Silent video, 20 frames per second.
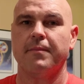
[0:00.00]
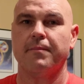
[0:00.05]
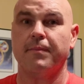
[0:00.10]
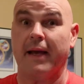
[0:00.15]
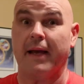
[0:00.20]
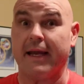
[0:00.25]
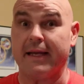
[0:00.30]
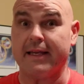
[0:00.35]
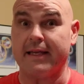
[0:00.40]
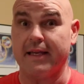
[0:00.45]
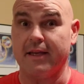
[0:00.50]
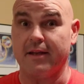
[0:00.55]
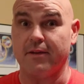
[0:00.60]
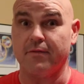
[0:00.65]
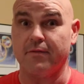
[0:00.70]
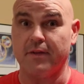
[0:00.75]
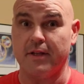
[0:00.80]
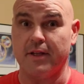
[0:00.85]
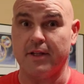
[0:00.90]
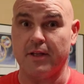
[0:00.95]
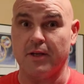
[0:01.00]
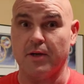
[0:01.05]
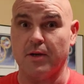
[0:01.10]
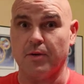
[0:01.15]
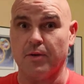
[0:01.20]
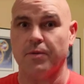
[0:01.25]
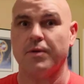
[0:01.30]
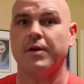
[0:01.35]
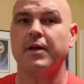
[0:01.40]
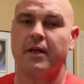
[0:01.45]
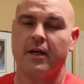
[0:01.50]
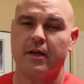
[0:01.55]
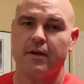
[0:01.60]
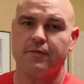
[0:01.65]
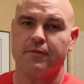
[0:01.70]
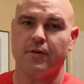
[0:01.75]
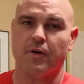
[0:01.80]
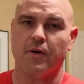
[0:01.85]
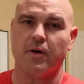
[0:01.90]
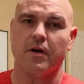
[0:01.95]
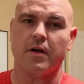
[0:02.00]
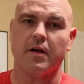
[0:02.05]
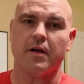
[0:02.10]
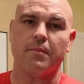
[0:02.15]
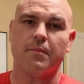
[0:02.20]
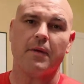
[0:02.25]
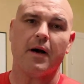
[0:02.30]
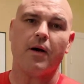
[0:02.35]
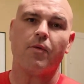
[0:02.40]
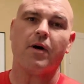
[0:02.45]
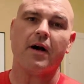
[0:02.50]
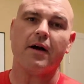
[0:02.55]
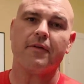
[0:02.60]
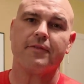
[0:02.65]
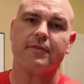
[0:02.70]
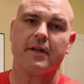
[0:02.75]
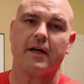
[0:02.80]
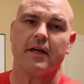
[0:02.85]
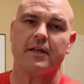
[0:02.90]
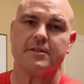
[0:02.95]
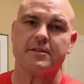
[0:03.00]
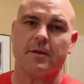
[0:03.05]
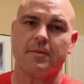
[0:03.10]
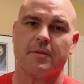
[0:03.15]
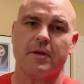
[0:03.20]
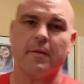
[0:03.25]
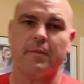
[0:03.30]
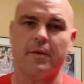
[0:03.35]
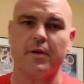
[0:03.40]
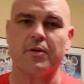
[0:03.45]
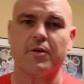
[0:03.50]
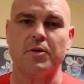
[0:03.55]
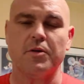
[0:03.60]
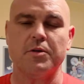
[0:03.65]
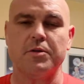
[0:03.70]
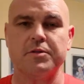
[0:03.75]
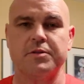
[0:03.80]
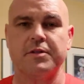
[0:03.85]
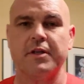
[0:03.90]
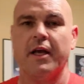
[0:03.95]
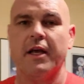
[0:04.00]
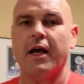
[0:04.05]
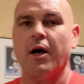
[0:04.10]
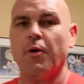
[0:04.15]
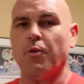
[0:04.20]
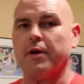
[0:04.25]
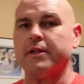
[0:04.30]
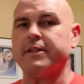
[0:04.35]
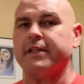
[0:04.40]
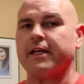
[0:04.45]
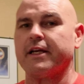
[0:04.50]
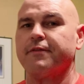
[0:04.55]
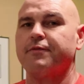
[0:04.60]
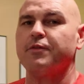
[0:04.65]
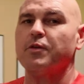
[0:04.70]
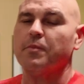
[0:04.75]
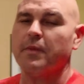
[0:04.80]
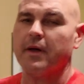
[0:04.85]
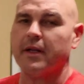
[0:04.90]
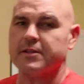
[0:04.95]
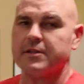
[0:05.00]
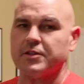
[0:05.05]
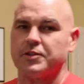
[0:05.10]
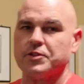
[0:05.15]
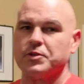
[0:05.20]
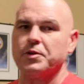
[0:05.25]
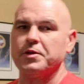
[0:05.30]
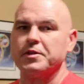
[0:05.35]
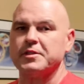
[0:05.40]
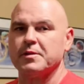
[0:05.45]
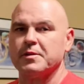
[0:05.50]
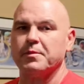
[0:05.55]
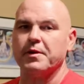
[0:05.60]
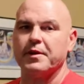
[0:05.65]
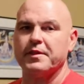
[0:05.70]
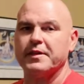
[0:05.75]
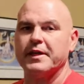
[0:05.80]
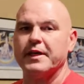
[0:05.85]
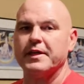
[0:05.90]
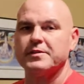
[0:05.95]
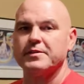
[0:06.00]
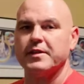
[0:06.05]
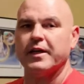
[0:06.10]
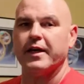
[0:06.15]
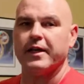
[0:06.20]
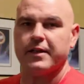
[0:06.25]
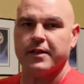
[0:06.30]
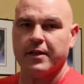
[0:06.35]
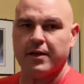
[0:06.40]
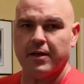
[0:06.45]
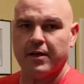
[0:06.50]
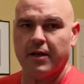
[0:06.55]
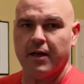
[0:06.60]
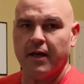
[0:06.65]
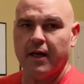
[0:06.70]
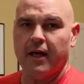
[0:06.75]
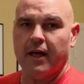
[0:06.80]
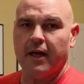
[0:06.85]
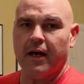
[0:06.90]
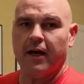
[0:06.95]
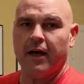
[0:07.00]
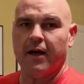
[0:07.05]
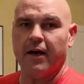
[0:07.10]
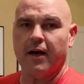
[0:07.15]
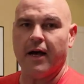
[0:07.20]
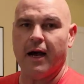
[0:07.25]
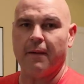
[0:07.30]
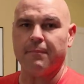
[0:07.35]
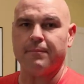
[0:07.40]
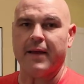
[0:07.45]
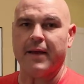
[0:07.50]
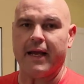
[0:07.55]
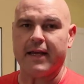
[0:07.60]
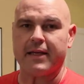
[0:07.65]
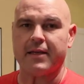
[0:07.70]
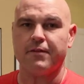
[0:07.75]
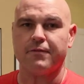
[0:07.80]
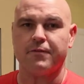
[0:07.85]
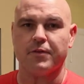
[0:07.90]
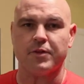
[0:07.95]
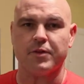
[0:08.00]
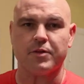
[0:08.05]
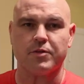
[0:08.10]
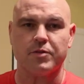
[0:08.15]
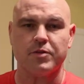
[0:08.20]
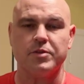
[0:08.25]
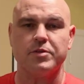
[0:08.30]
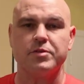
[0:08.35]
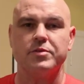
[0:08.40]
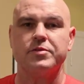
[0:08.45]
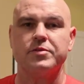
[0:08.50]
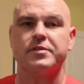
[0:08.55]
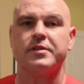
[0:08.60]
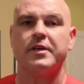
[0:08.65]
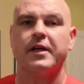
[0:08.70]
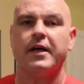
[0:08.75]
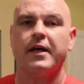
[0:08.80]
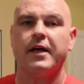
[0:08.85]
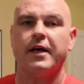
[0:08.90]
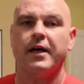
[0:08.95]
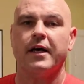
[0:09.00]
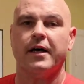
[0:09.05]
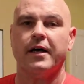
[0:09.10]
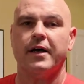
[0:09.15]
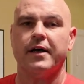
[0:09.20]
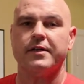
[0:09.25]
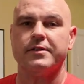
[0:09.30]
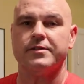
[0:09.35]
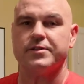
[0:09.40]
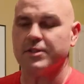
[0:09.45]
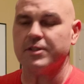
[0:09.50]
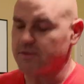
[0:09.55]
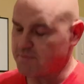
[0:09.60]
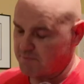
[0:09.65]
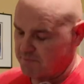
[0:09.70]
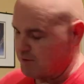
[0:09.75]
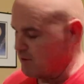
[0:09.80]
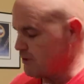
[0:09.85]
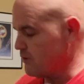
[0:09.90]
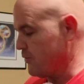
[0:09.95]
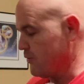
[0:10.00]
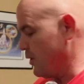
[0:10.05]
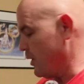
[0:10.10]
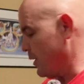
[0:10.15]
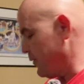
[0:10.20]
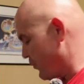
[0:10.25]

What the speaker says: packing video for my wife and I's upcoming cruise. I want to take a few minutes and show you some of the things that I'm packing for the cruise, just for your